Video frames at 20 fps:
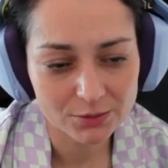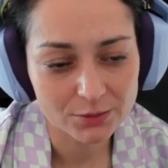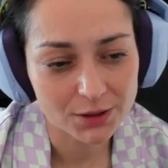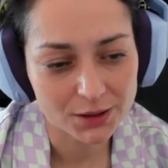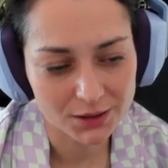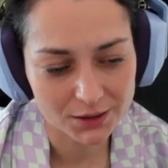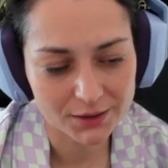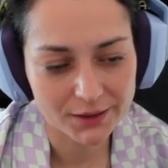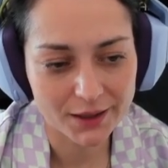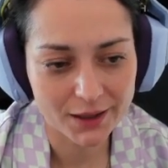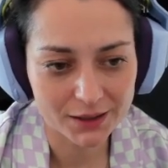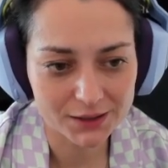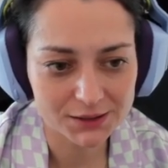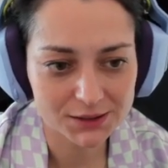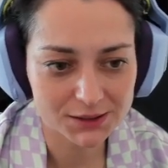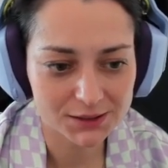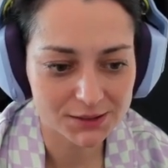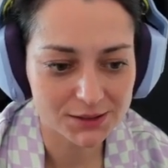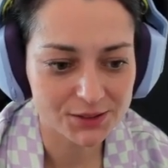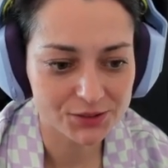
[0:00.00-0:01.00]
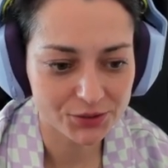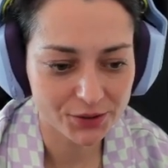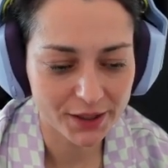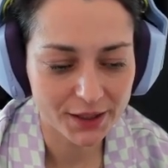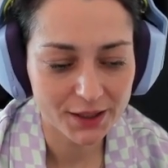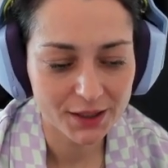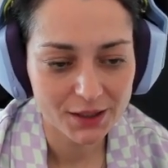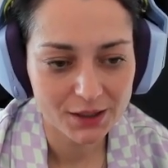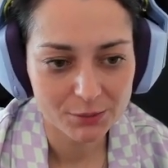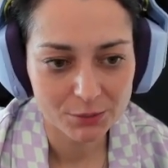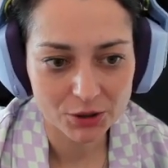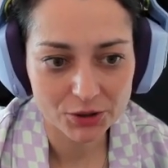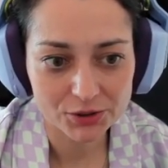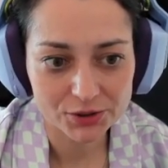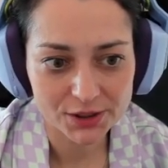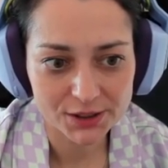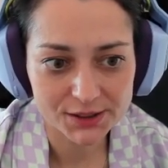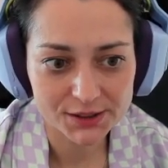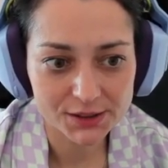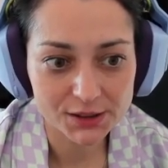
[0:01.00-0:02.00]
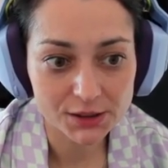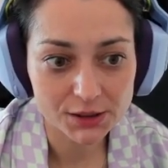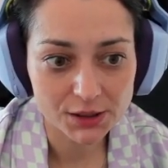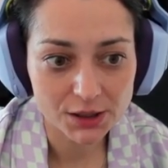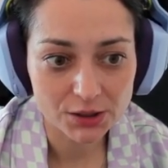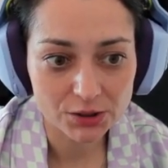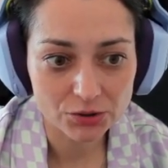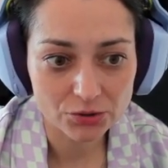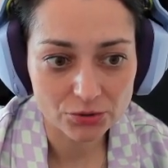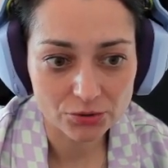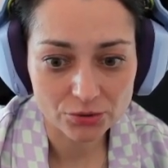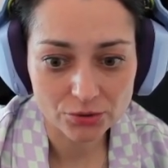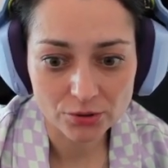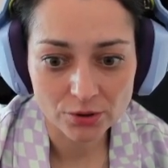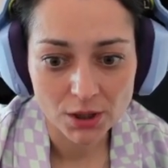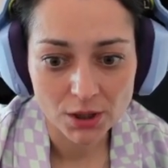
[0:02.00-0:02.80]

Well, yeah, 3, because I still need to